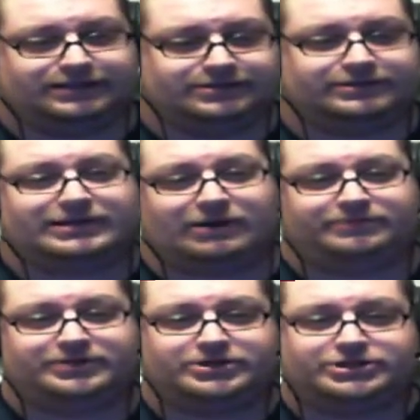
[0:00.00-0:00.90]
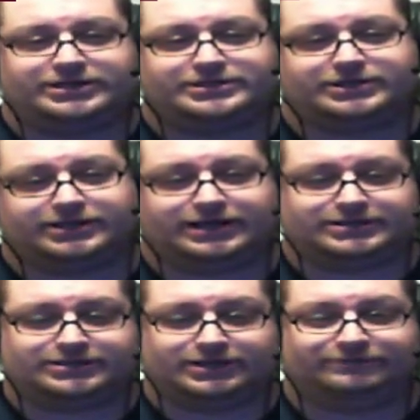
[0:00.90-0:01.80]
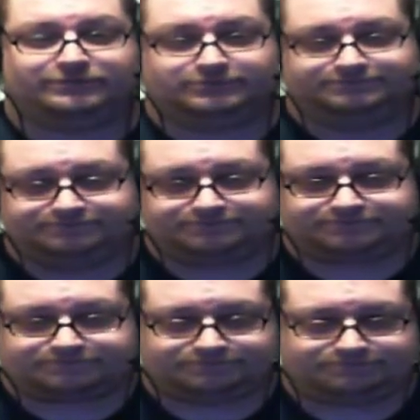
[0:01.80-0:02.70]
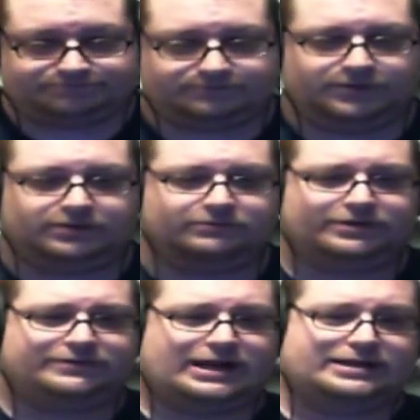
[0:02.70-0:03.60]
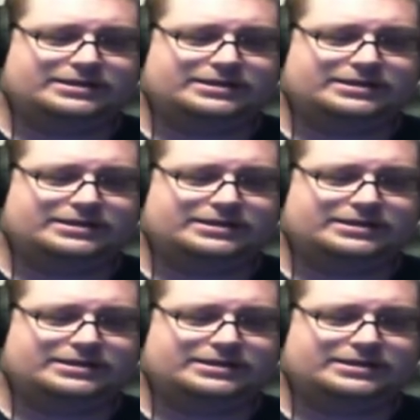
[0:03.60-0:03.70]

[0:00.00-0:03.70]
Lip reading: that would be G to the next level. We've gotten